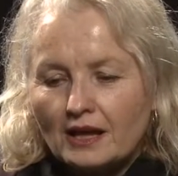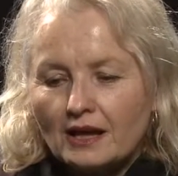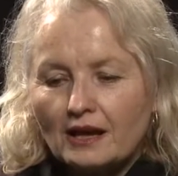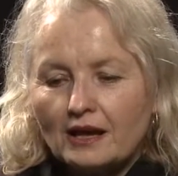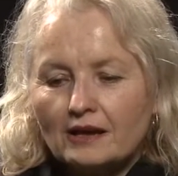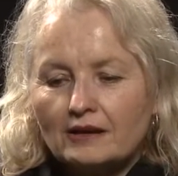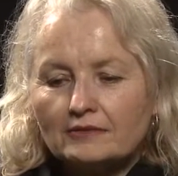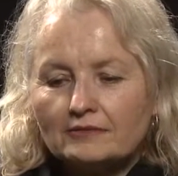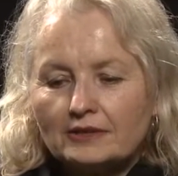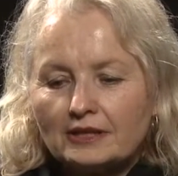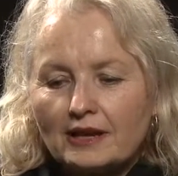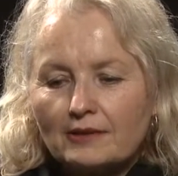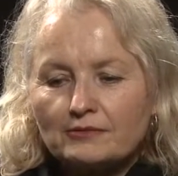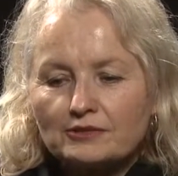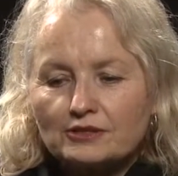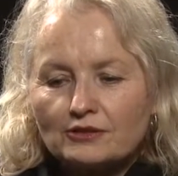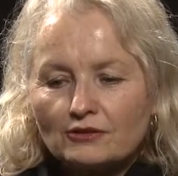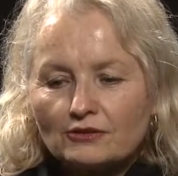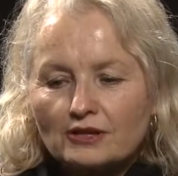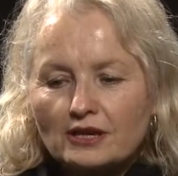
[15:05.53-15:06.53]
uh, that I was
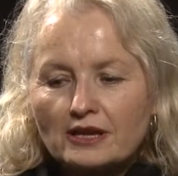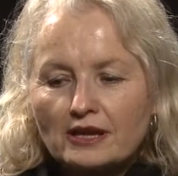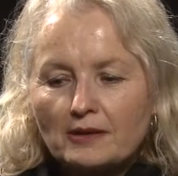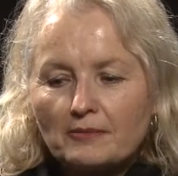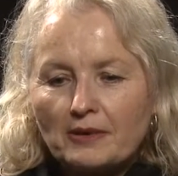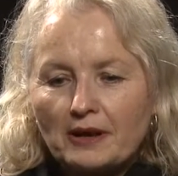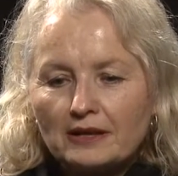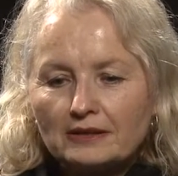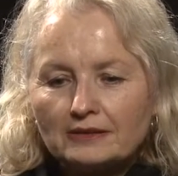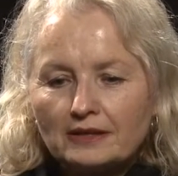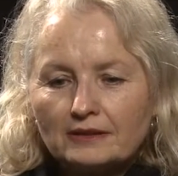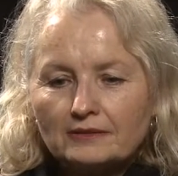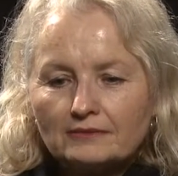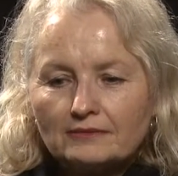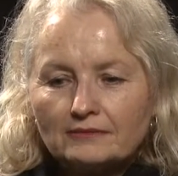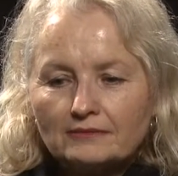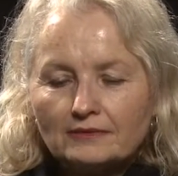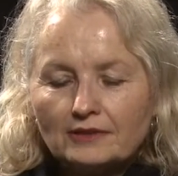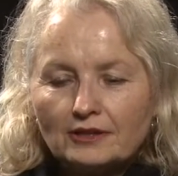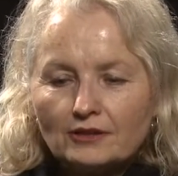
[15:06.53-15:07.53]
talking about that
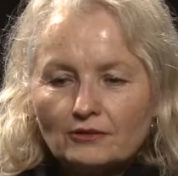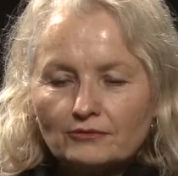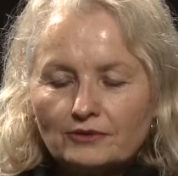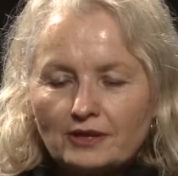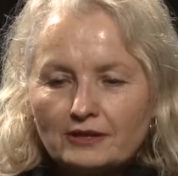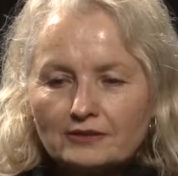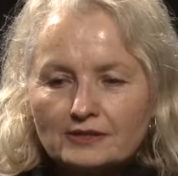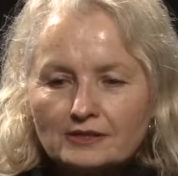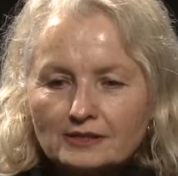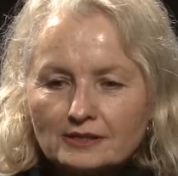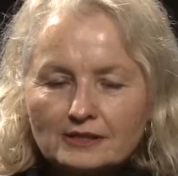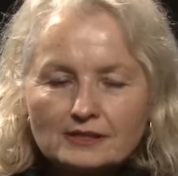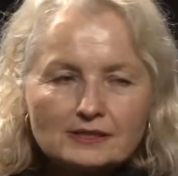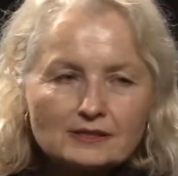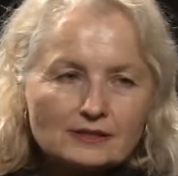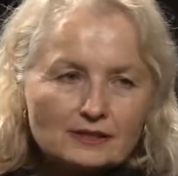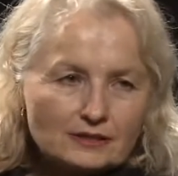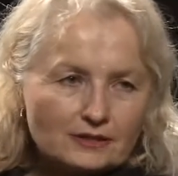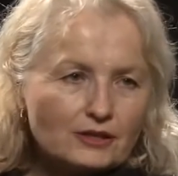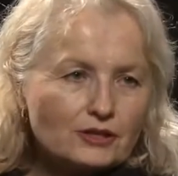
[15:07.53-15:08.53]
you know, there's it's
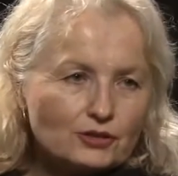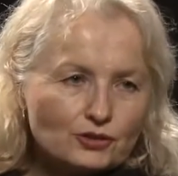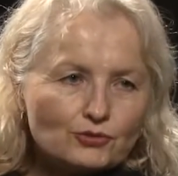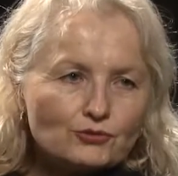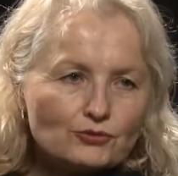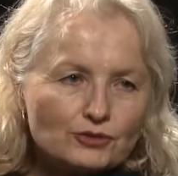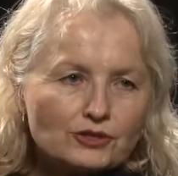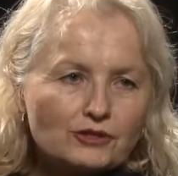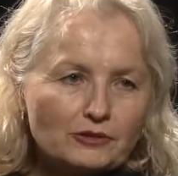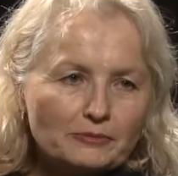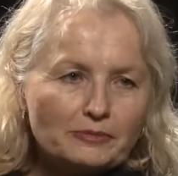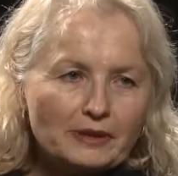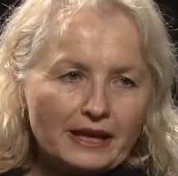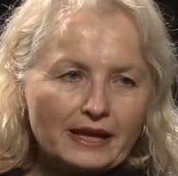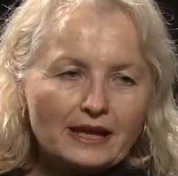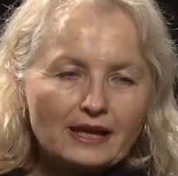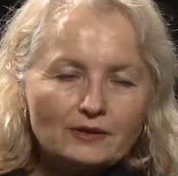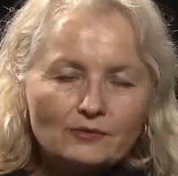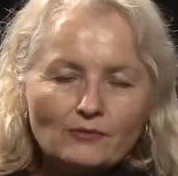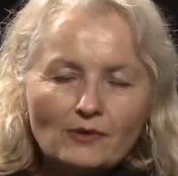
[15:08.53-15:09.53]
the issue is not
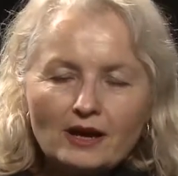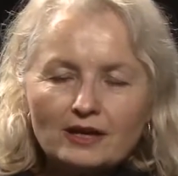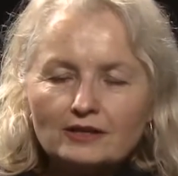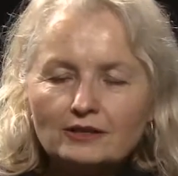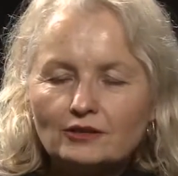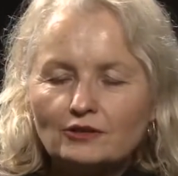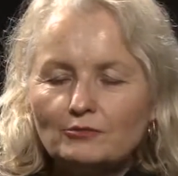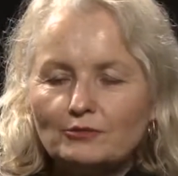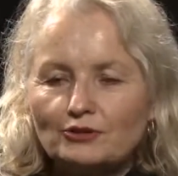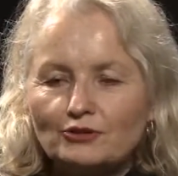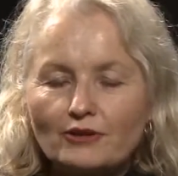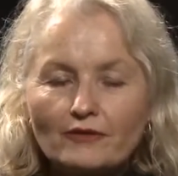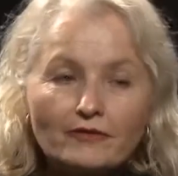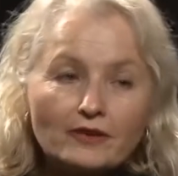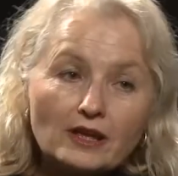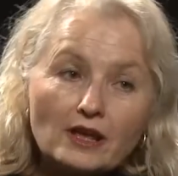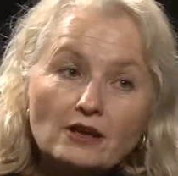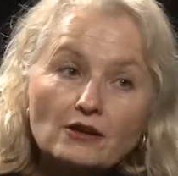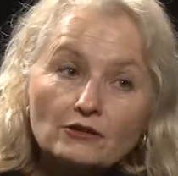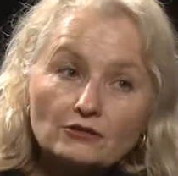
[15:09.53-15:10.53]
black and white, human
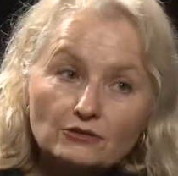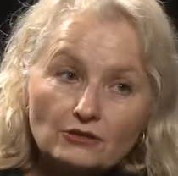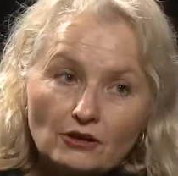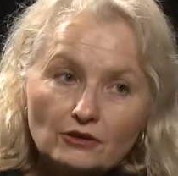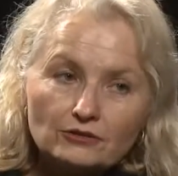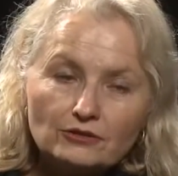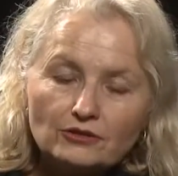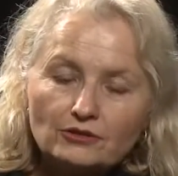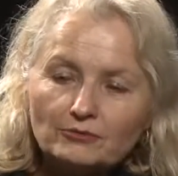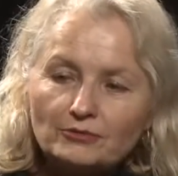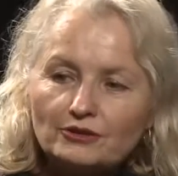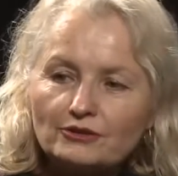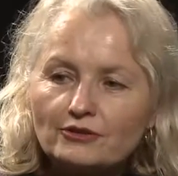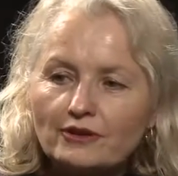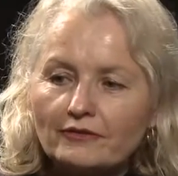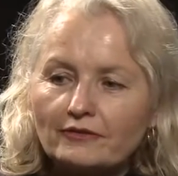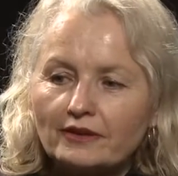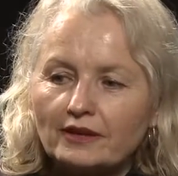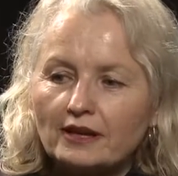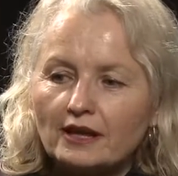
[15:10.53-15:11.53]
trafficking or not human
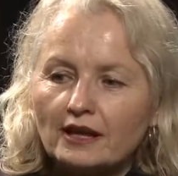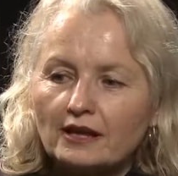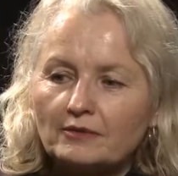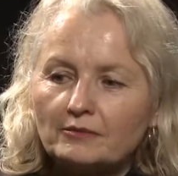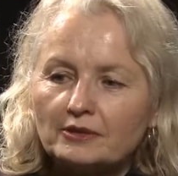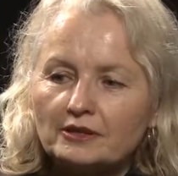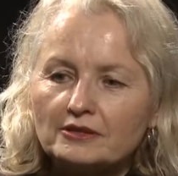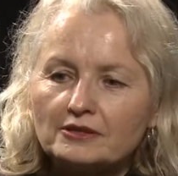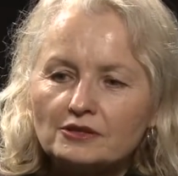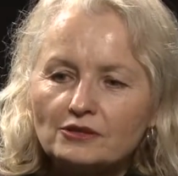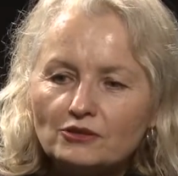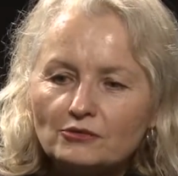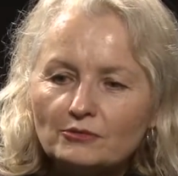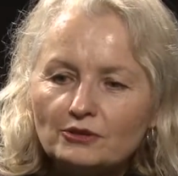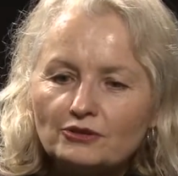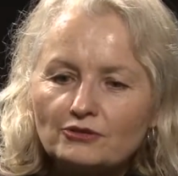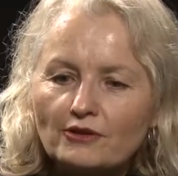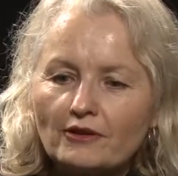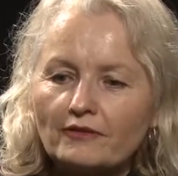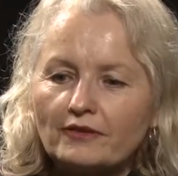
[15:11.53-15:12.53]
trafficking, but there's human
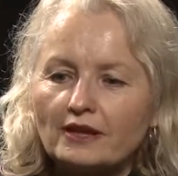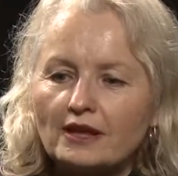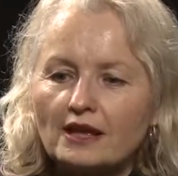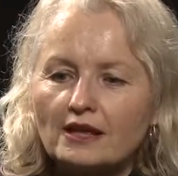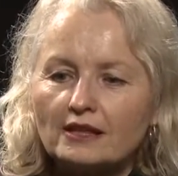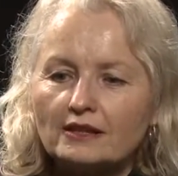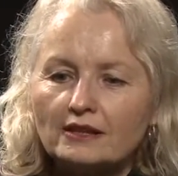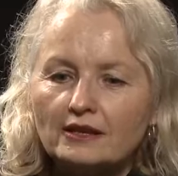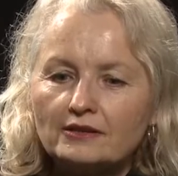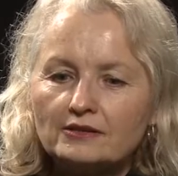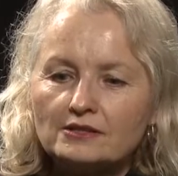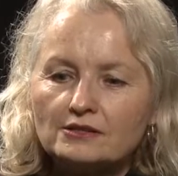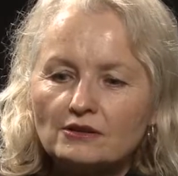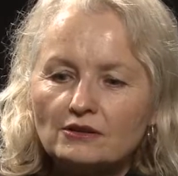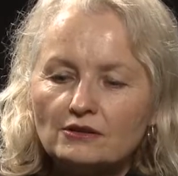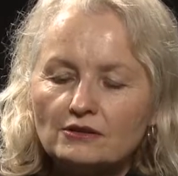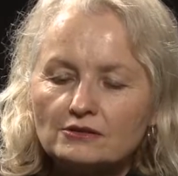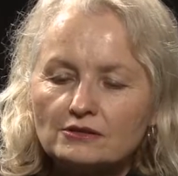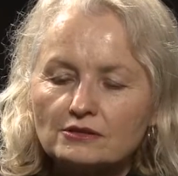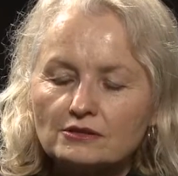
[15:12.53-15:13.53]
trafficking and there is
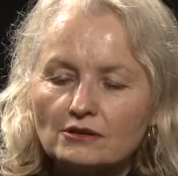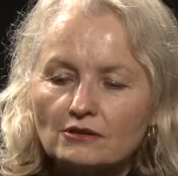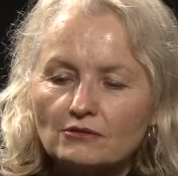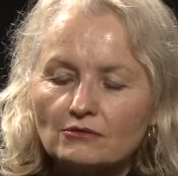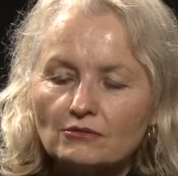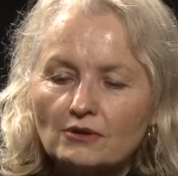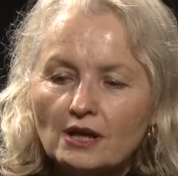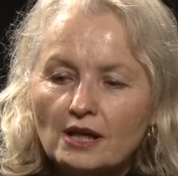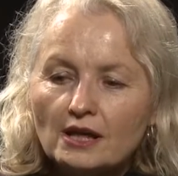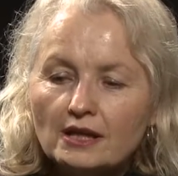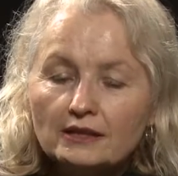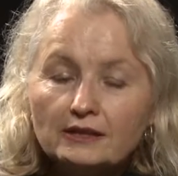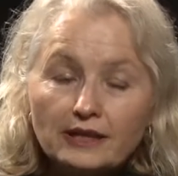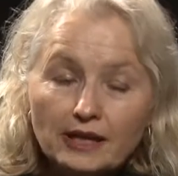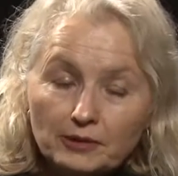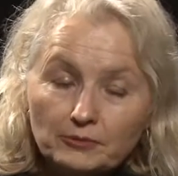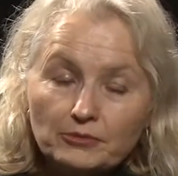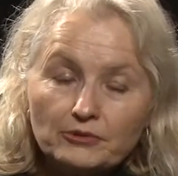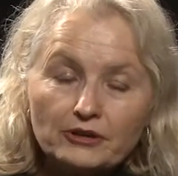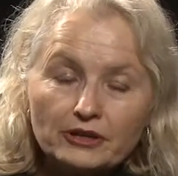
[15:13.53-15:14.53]
also
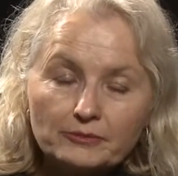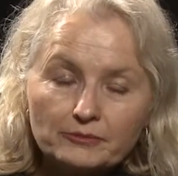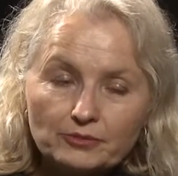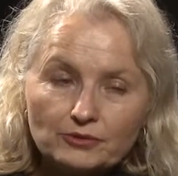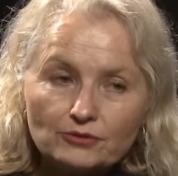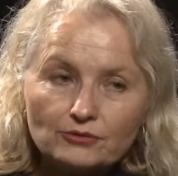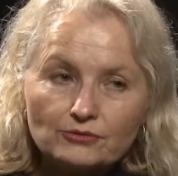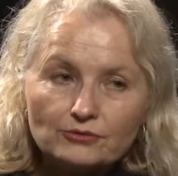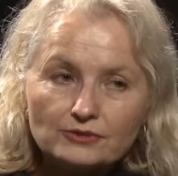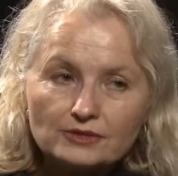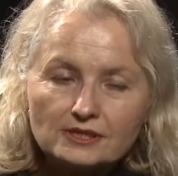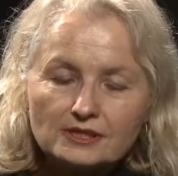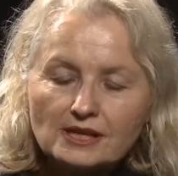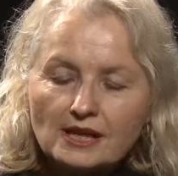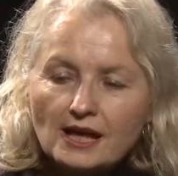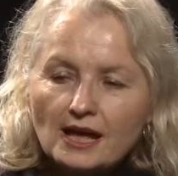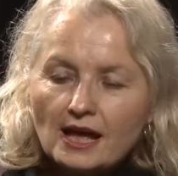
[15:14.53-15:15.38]
labor abuse,